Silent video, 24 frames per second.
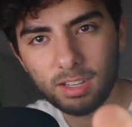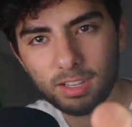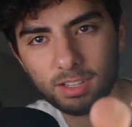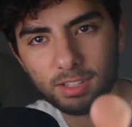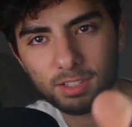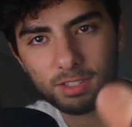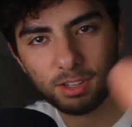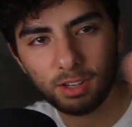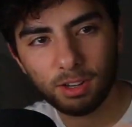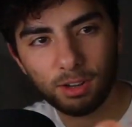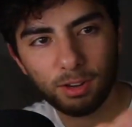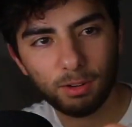
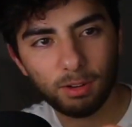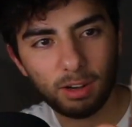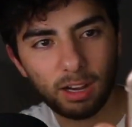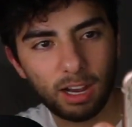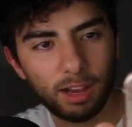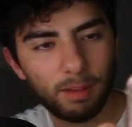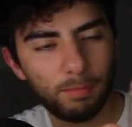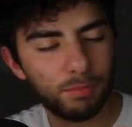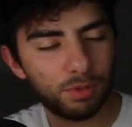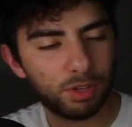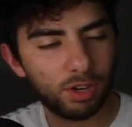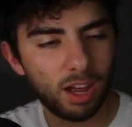So
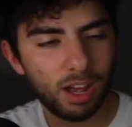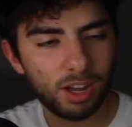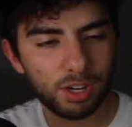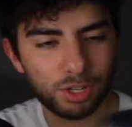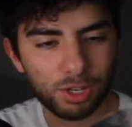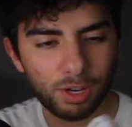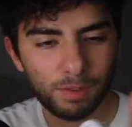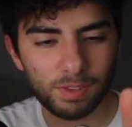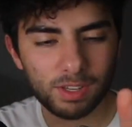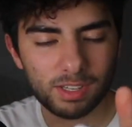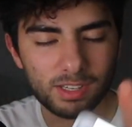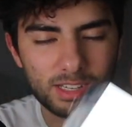I'm not
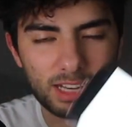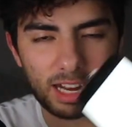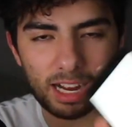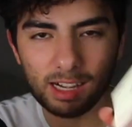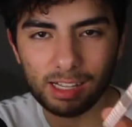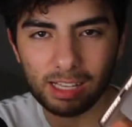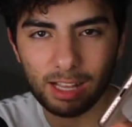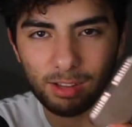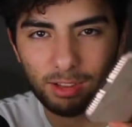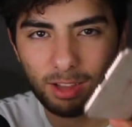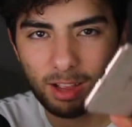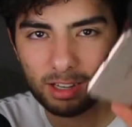sure if this is
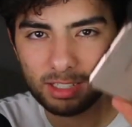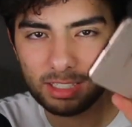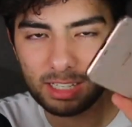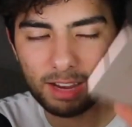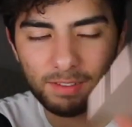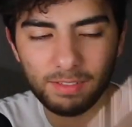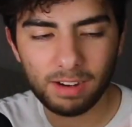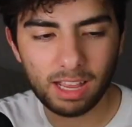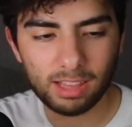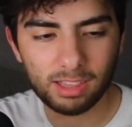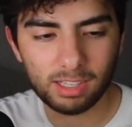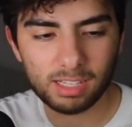iCloud locked. I
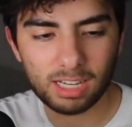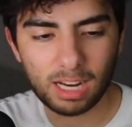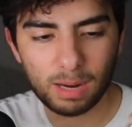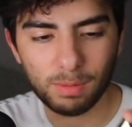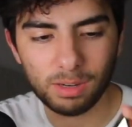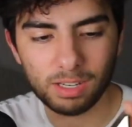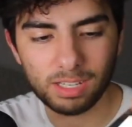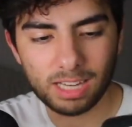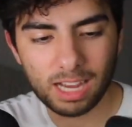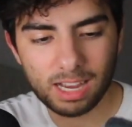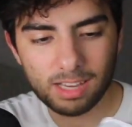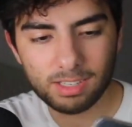haven't had the time
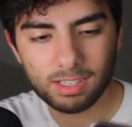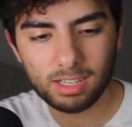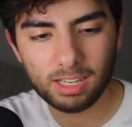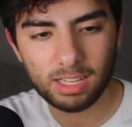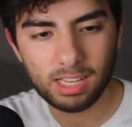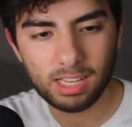to test it